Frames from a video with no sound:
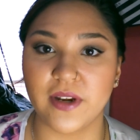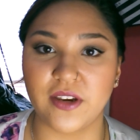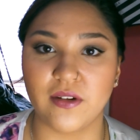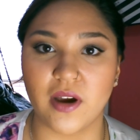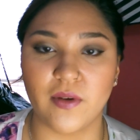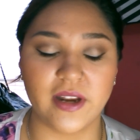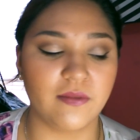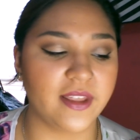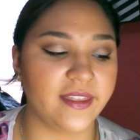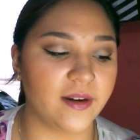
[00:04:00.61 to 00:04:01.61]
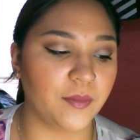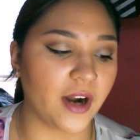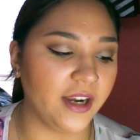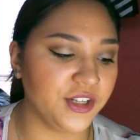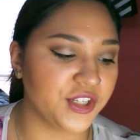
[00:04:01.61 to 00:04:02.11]
when you go in with your
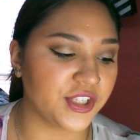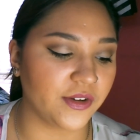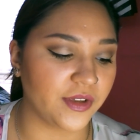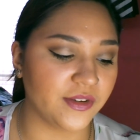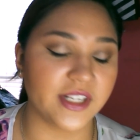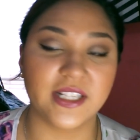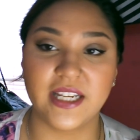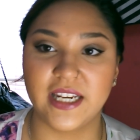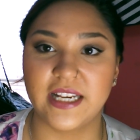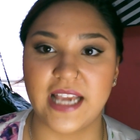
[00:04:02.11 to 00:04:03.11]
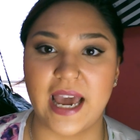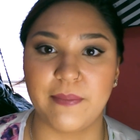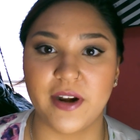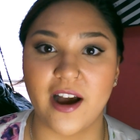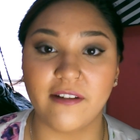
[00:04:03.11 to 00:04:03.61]
brush, so you just need to
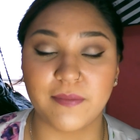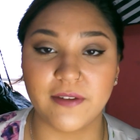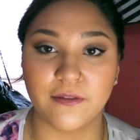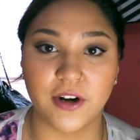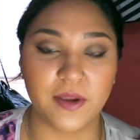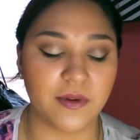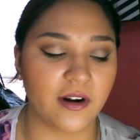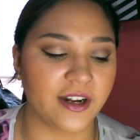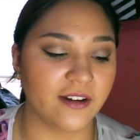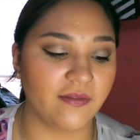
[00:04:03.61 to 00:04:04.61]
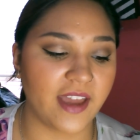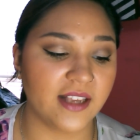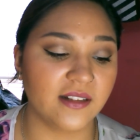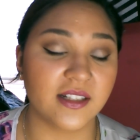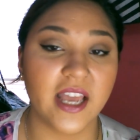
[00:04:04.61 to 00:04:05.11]
tap it off before you put it on your
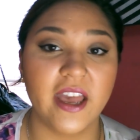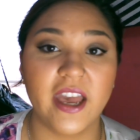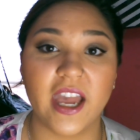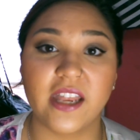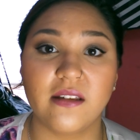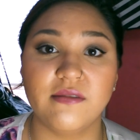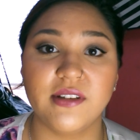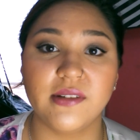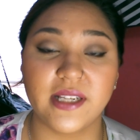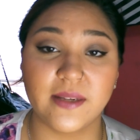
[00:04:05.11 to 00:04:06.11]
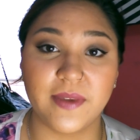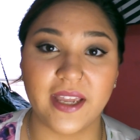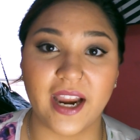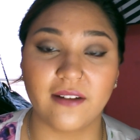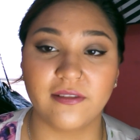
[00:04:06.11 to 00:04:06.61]
face. And you do need to be
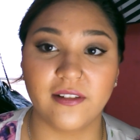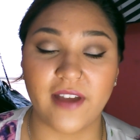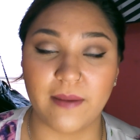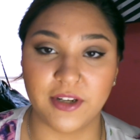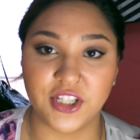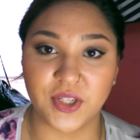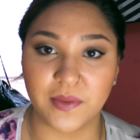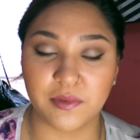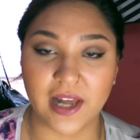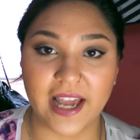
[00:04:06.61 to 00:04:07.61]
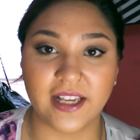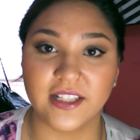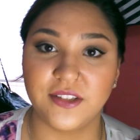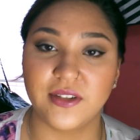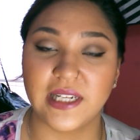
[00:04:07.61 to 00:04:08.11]
careful of how much you apply
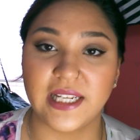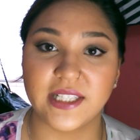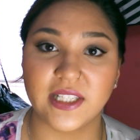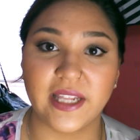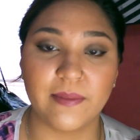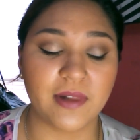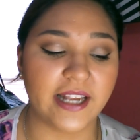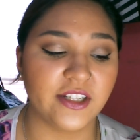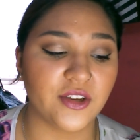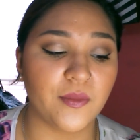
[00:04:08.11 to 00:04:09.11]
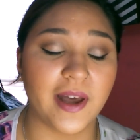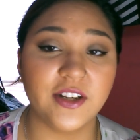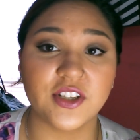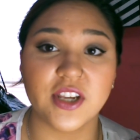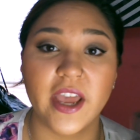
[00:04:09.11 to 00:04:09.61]
because you can easily apply too
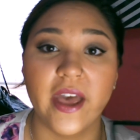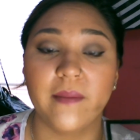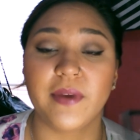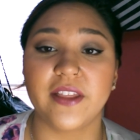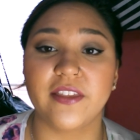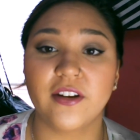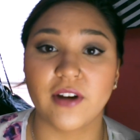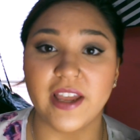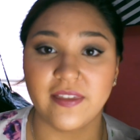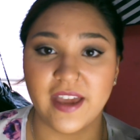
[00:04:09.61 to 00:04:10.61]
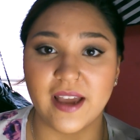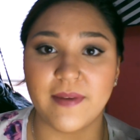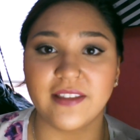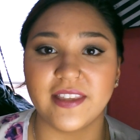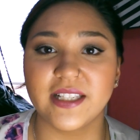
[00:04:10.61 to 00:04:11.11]
much. But the great thing
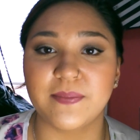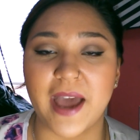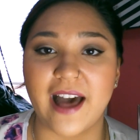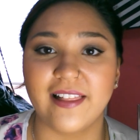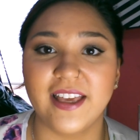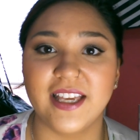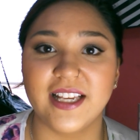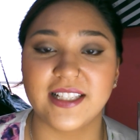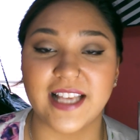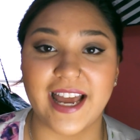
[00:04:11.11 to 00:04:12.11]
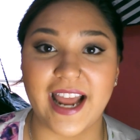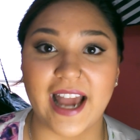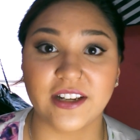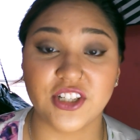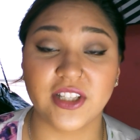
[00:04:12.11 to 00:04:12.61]
about this palette is that it
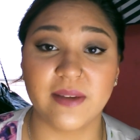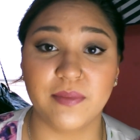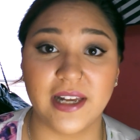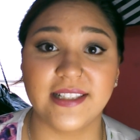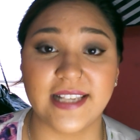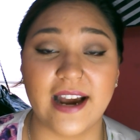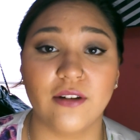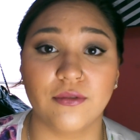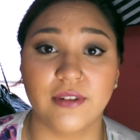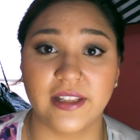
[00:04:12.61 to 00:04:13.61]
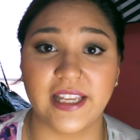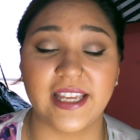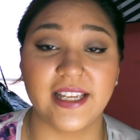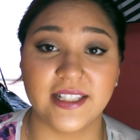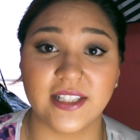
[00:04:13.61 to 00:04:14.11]
actually blends out really
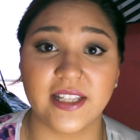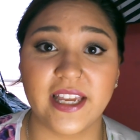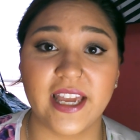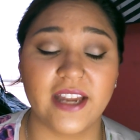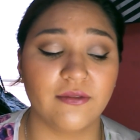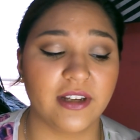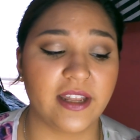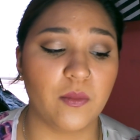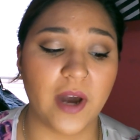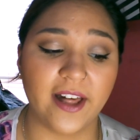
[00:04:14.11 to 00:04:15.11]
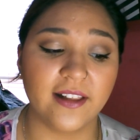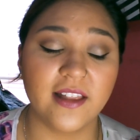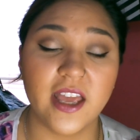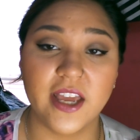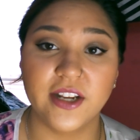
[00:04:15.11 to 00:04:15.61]
easily and really well.
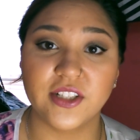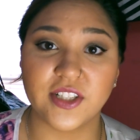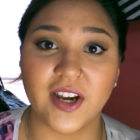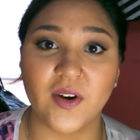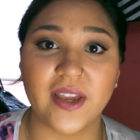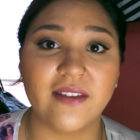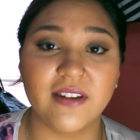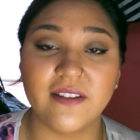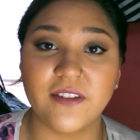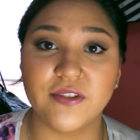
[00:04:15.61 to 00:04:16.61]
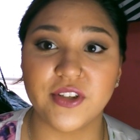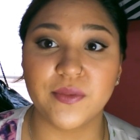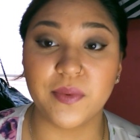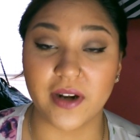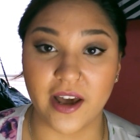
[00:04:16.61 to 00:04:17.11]
So even if you
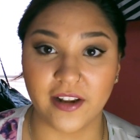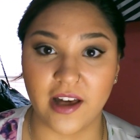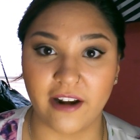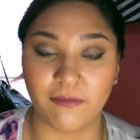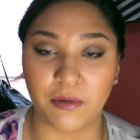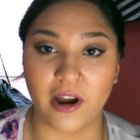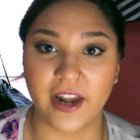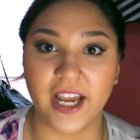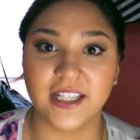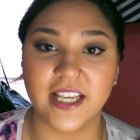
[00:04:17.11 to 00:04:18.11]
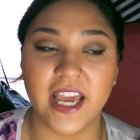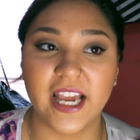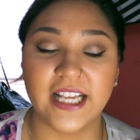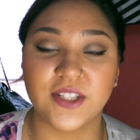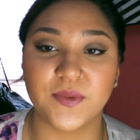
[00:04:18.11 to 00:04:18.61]
do put on a lot of product,
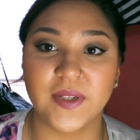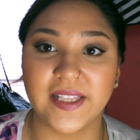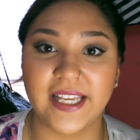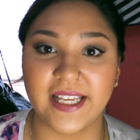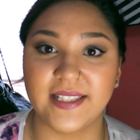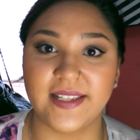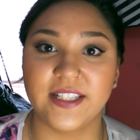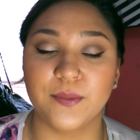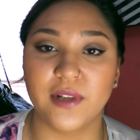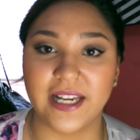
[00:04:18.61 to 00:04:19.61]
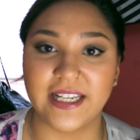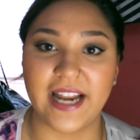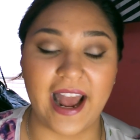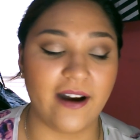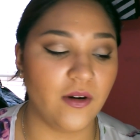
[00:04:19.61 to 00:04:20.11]
it's really easy to blend
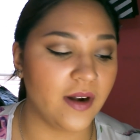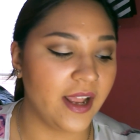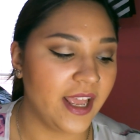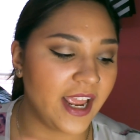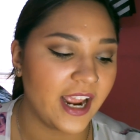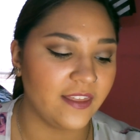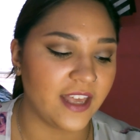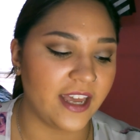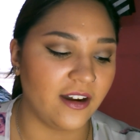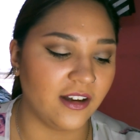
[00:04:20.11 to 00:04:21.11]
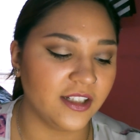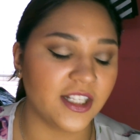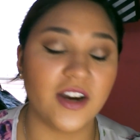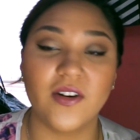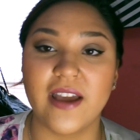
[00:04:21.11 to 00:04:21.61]
it out. And then
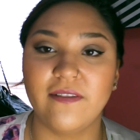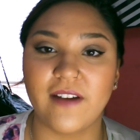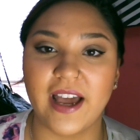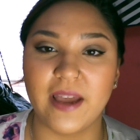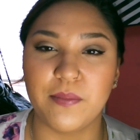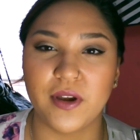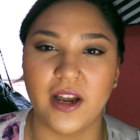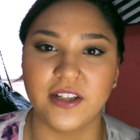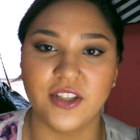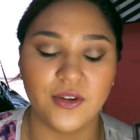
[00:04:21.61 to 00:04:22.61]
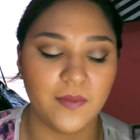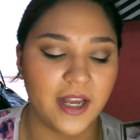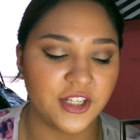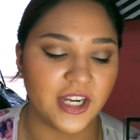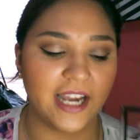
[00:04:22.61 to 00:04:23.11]
also, if I put on too
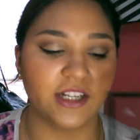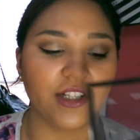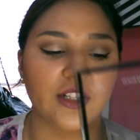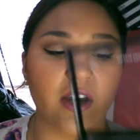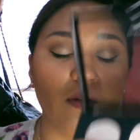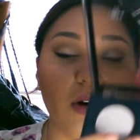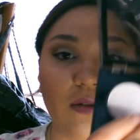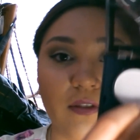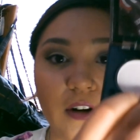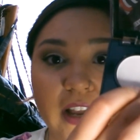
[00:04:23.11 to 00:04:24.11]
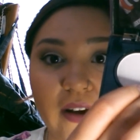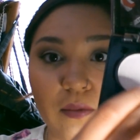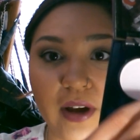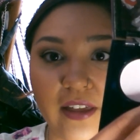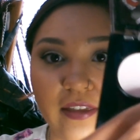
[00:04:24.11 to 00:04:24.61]
much, I just go over it
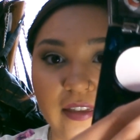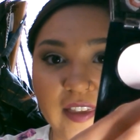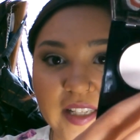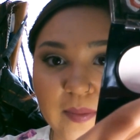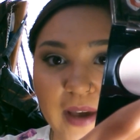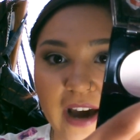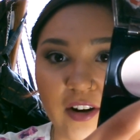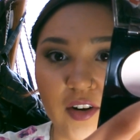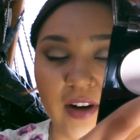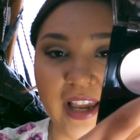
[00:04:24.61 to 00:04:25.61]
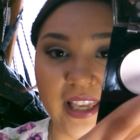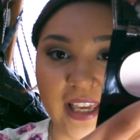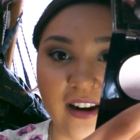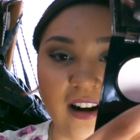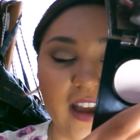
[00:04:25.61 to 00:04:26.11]
with this powder right
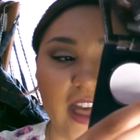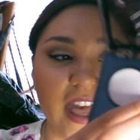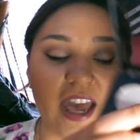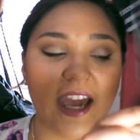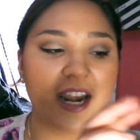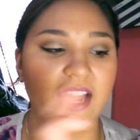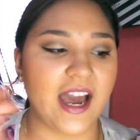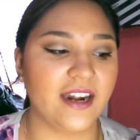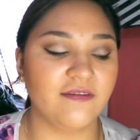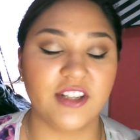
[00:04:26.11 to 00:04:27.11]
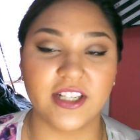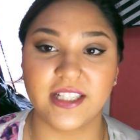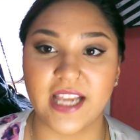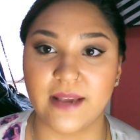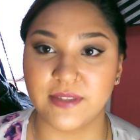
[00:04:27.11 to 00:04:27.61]
here, and it kind of
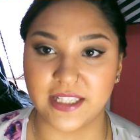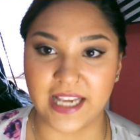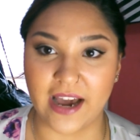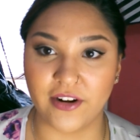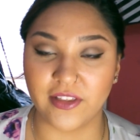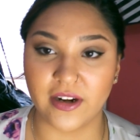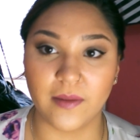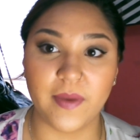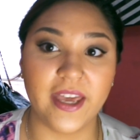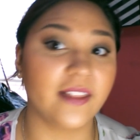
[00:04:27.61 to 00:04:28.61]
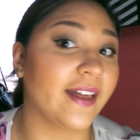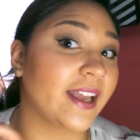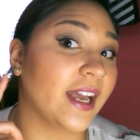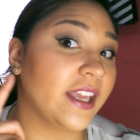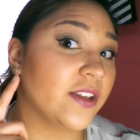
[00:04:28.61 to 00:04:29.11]
just tames it down a little bit.
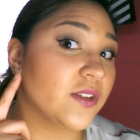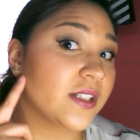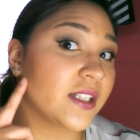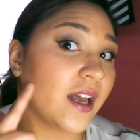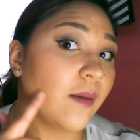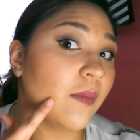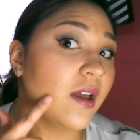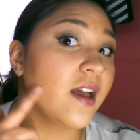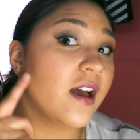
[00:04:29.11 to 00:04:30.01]
Like I used some